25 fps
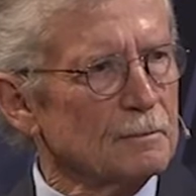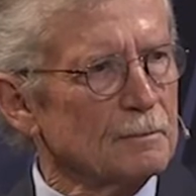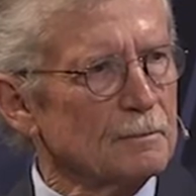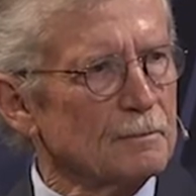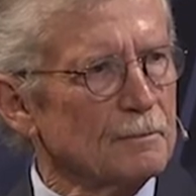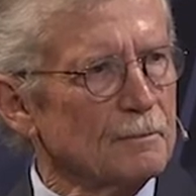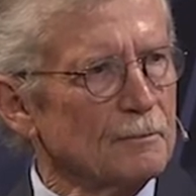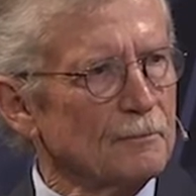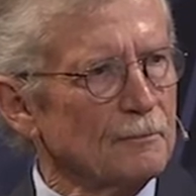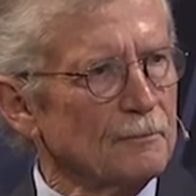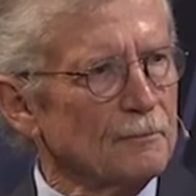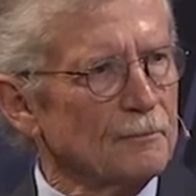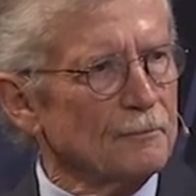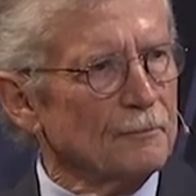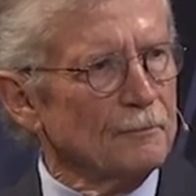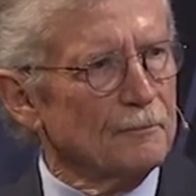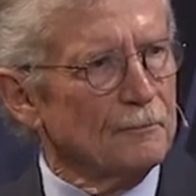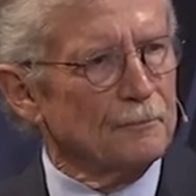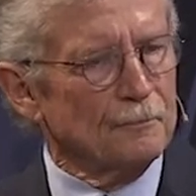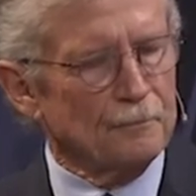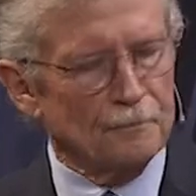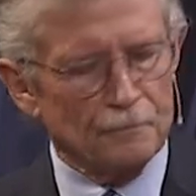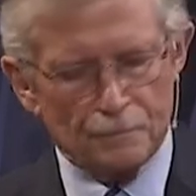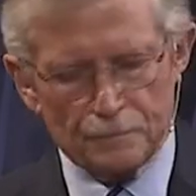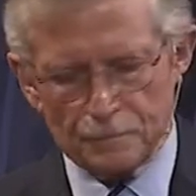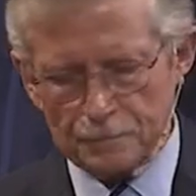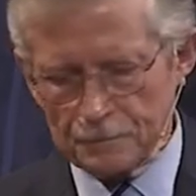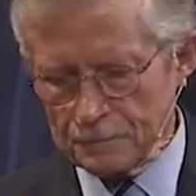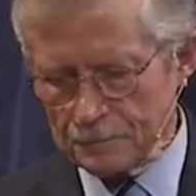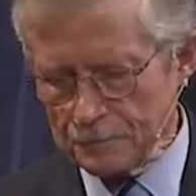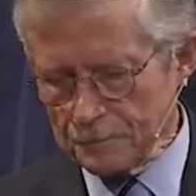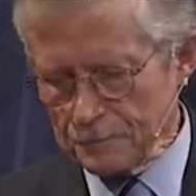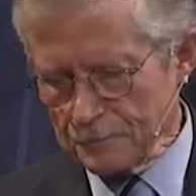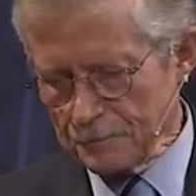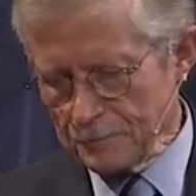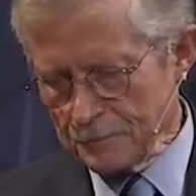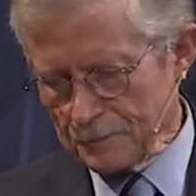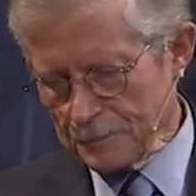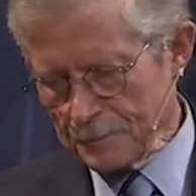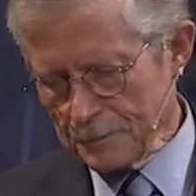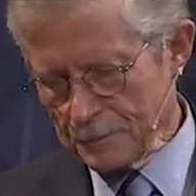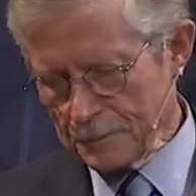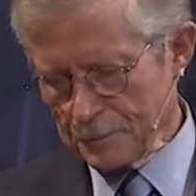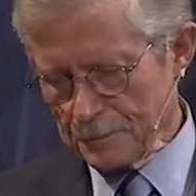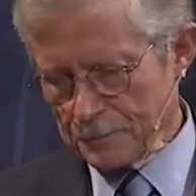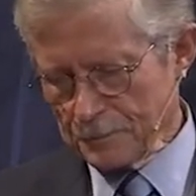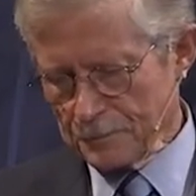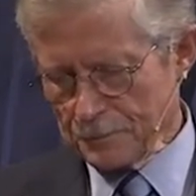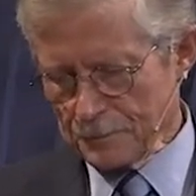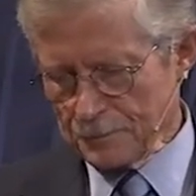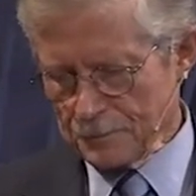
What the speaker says: Nobody speaks.